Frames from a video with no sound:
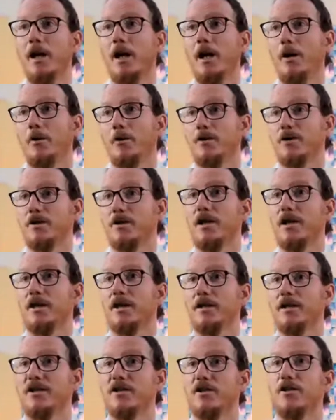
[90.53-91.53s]
who is
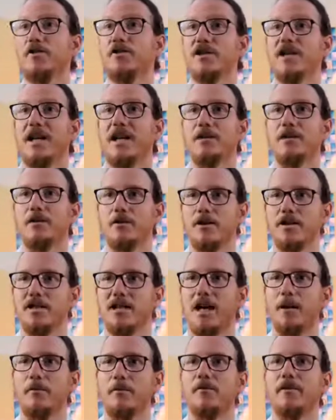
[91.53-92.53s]
the sunset, so the
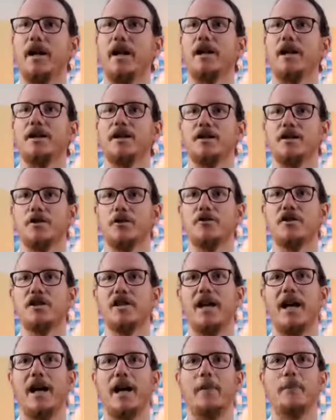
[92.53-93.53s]
time of day,
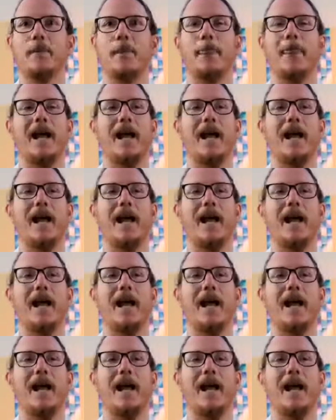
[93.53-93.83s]
sunset,